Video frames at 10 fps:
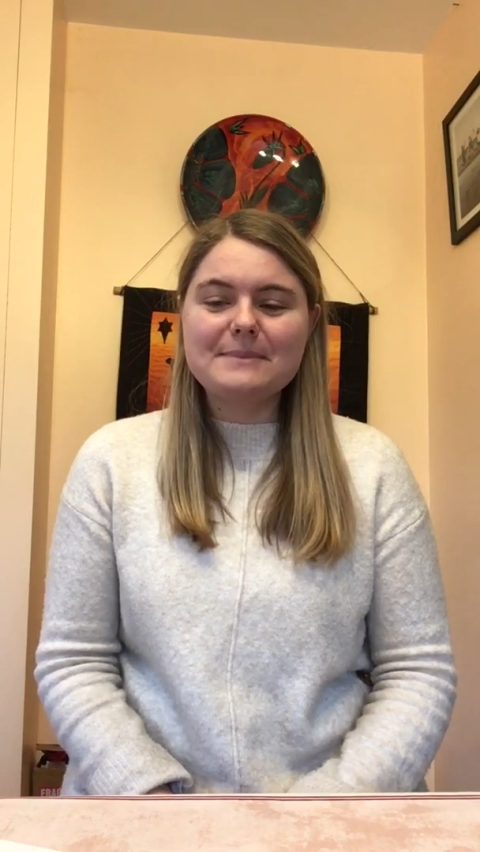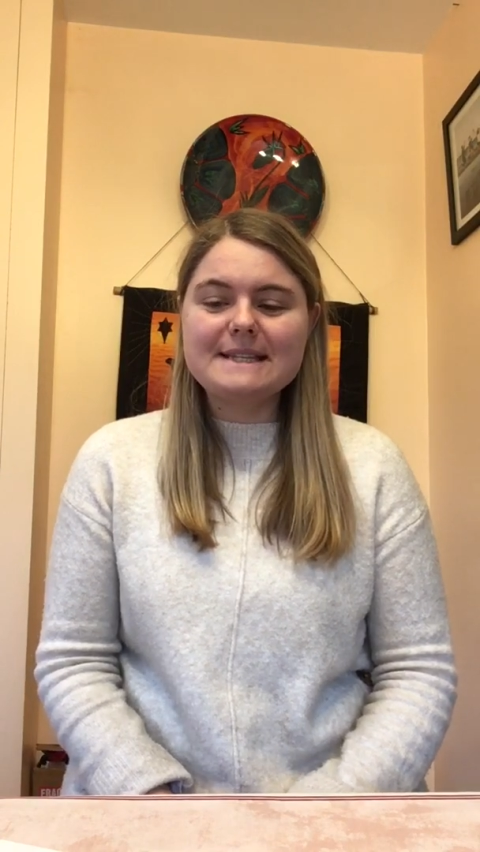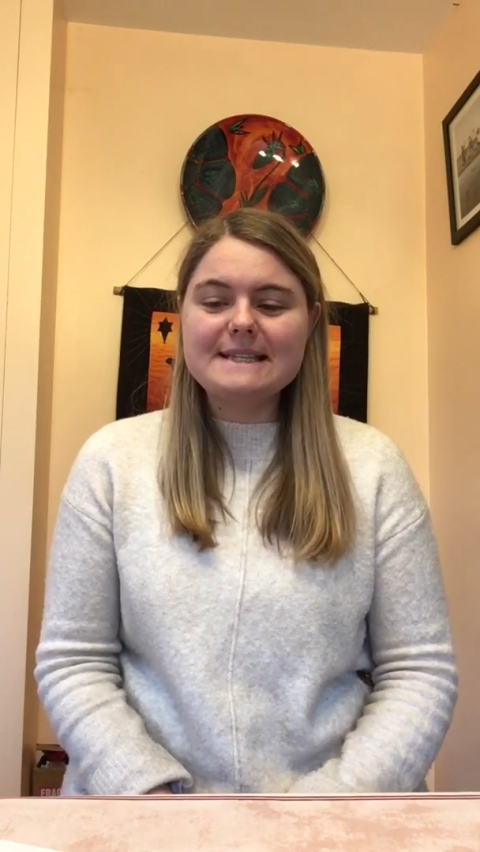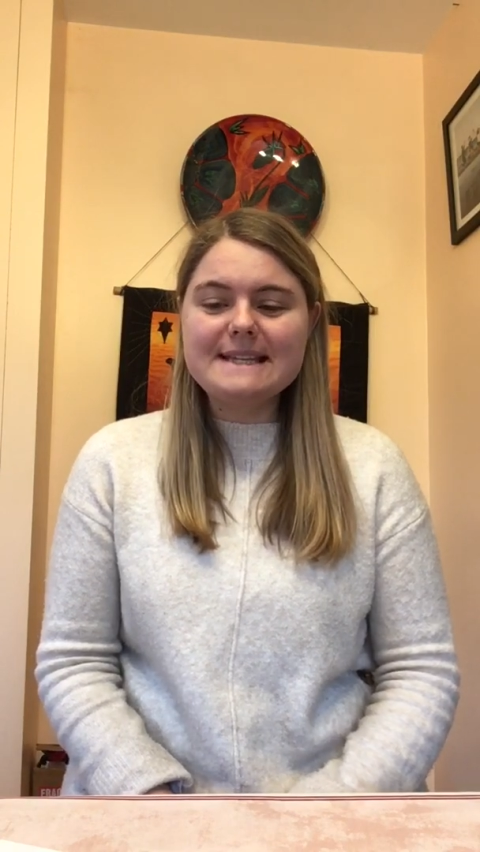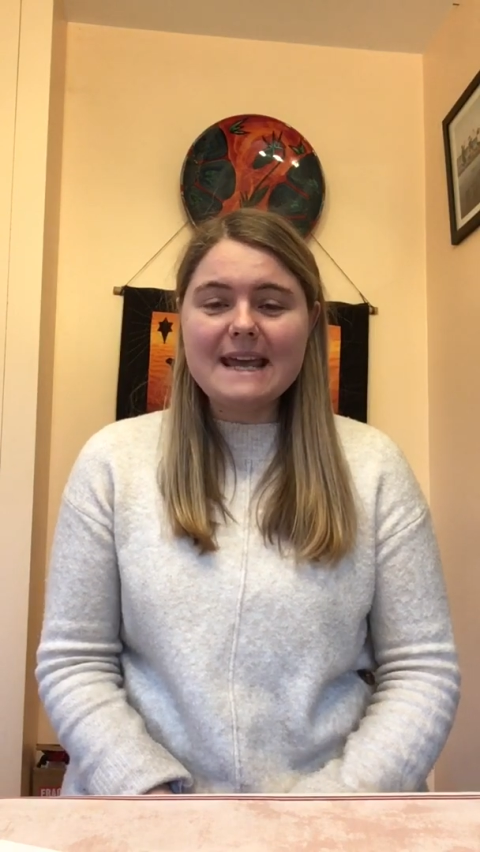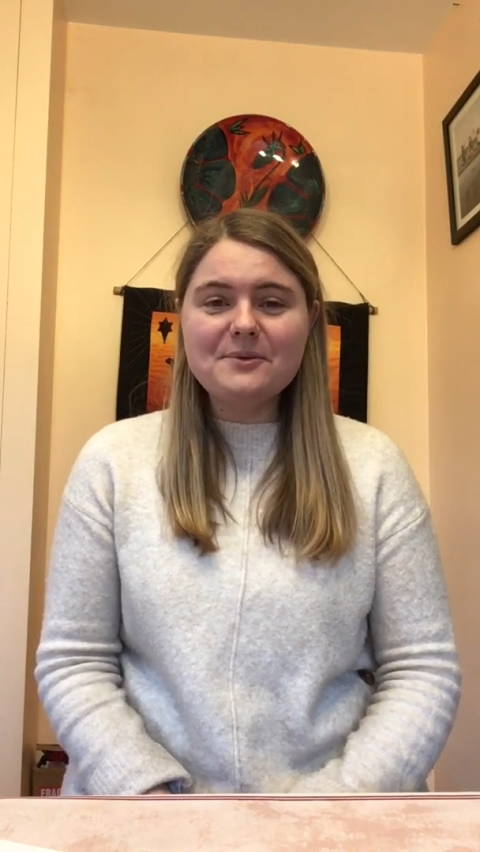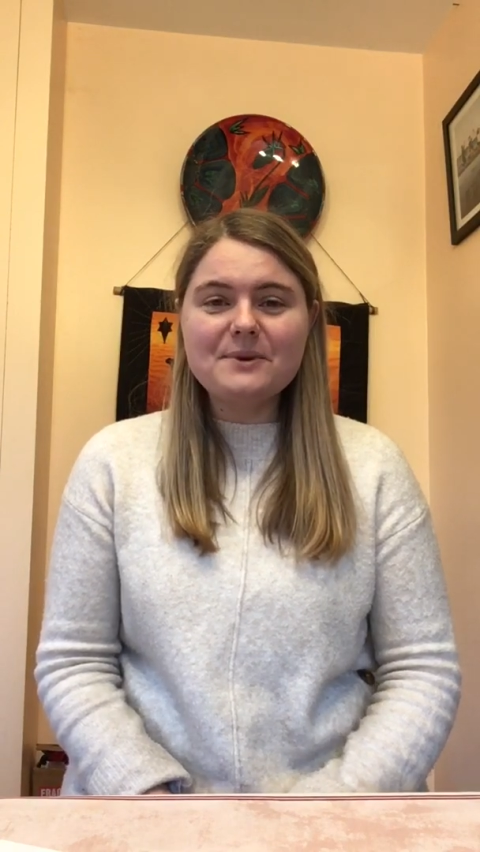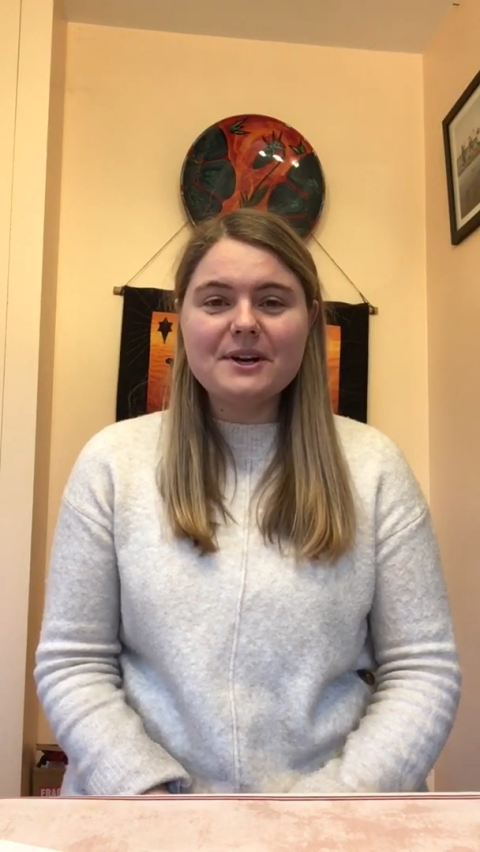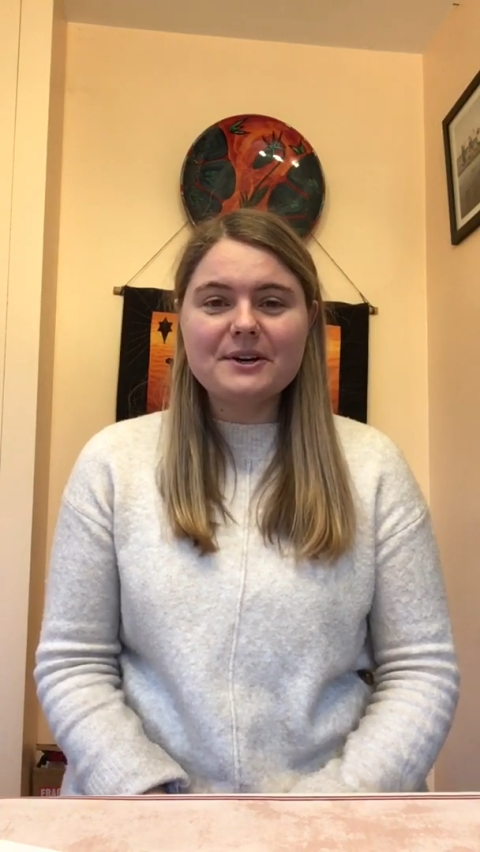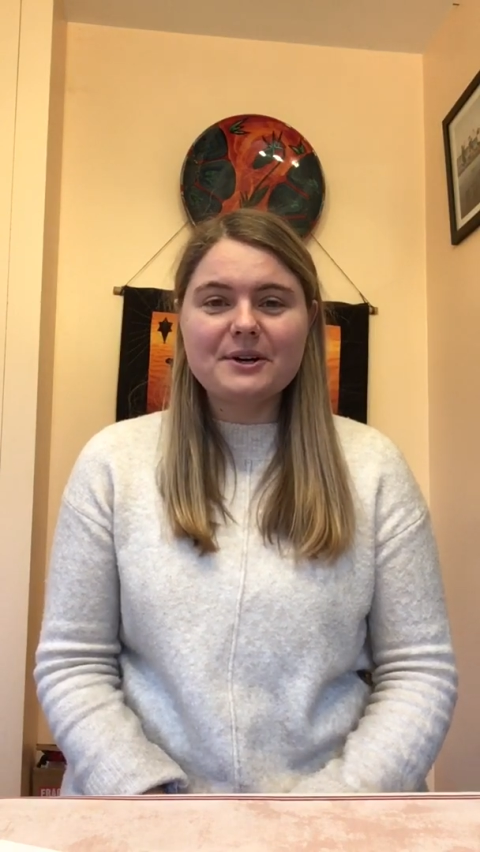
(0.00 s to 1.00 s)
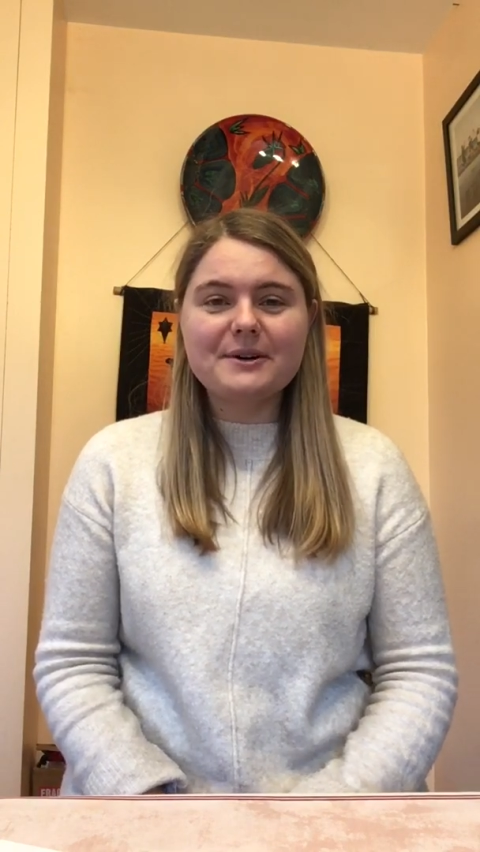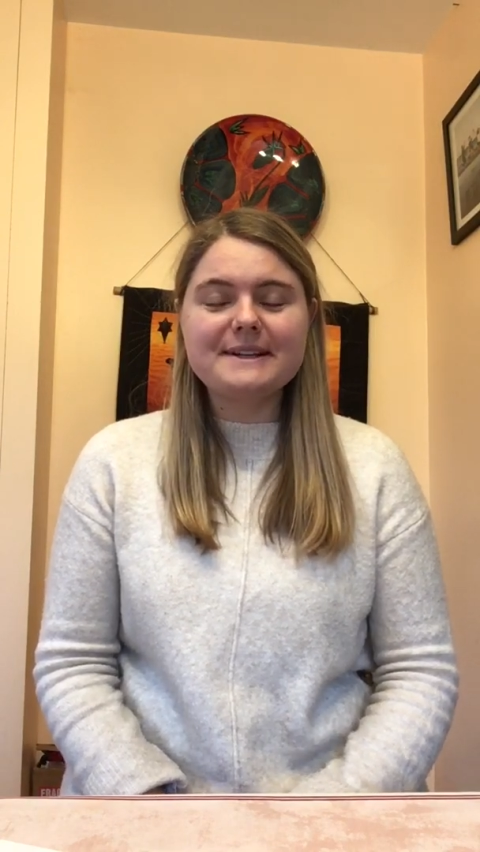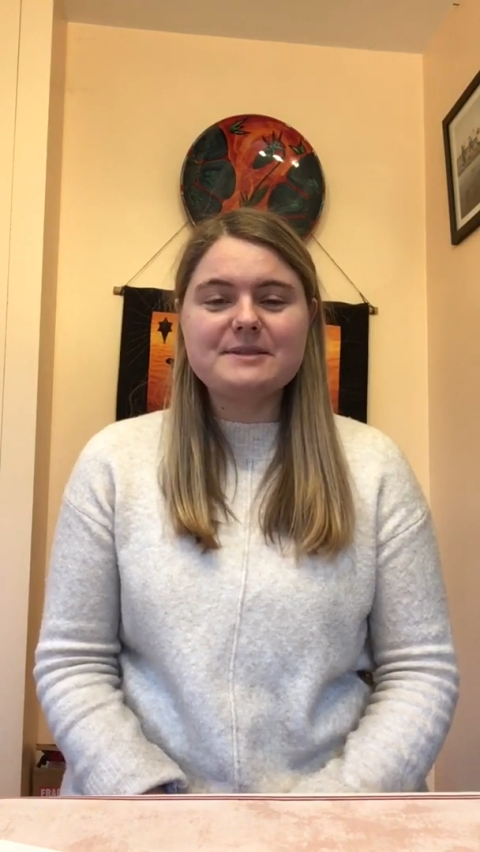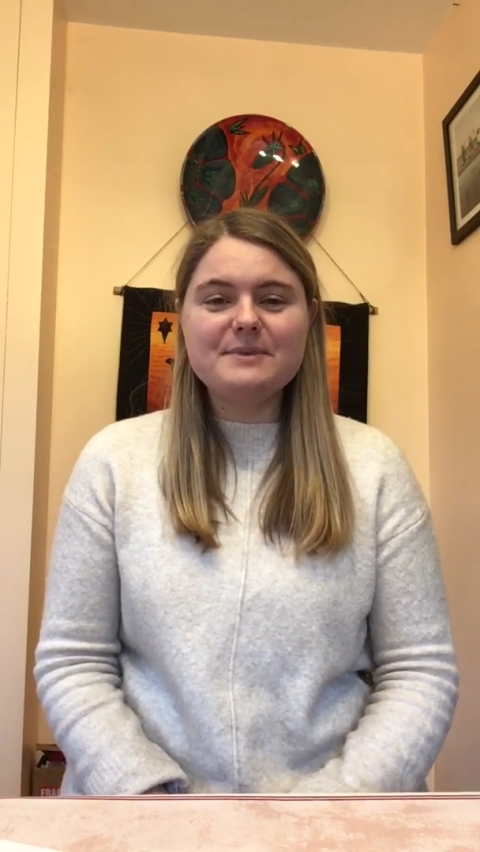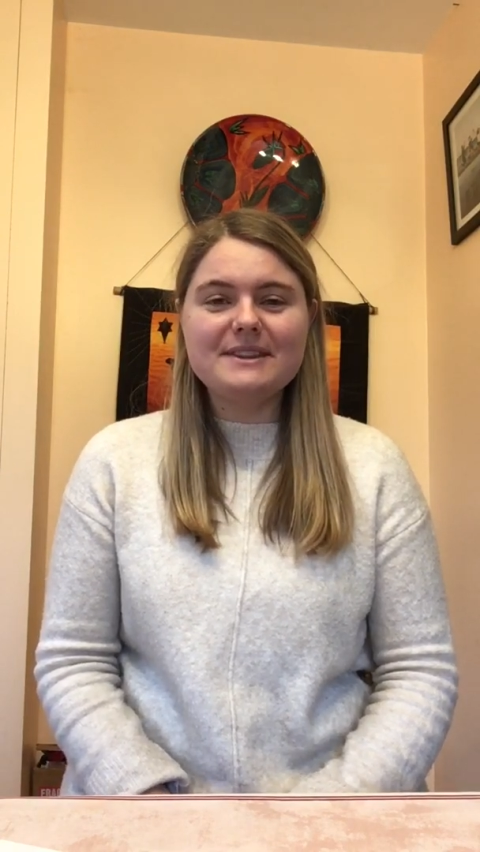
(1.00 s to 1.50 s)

Today we are going to be